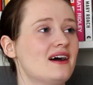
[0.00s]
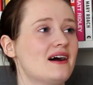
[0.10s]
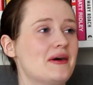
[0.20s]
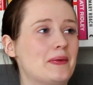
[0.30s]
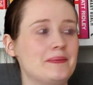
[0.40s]

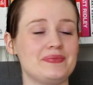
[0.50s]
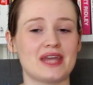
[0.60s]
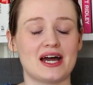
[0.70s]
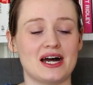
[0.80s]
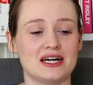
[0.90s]

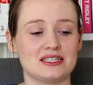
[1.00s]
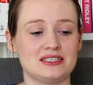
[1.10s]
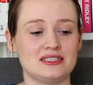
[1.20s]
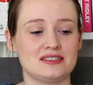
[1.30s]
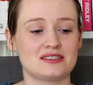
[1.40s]

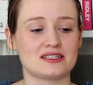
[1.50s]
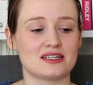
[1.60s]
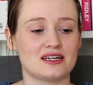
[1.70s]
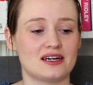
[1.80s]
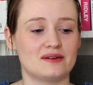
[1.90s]
And
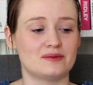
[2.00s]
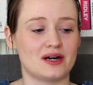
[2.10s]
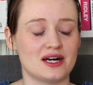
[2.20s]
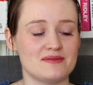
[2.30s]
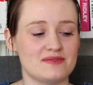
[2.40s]

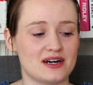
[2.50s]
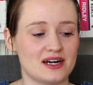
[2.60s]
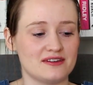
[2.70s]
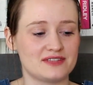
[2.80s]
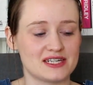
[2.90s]

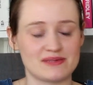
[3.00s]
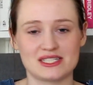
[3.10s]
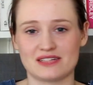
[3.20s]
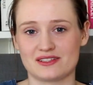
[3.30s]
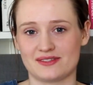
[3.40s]
I've set
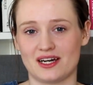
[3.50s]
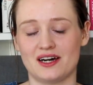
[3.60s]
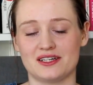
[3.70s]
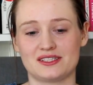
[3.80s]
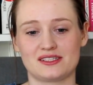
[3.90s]
myself some
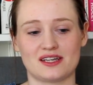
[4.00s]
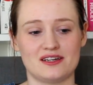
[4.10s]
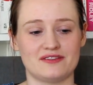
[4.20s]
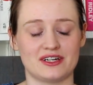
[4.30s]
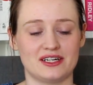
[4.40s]
tasks
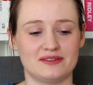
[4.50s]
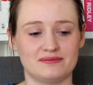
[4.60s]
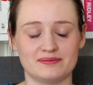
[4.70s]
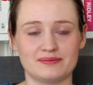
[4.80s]
over